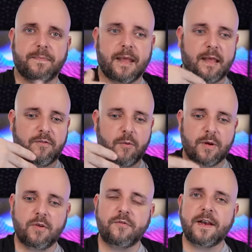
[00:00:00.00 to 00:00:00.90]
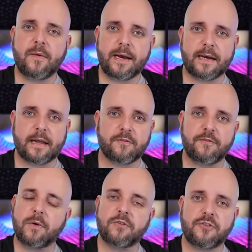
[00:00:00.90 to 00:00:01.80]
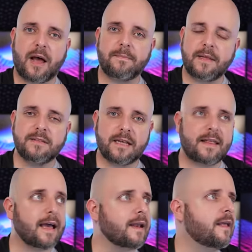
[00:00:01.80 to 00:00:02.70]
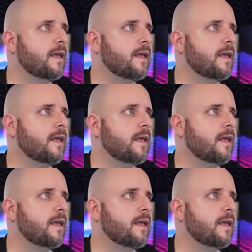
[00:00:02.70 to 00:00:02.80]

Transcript: If you want to do video editing, Photoshop, things like that.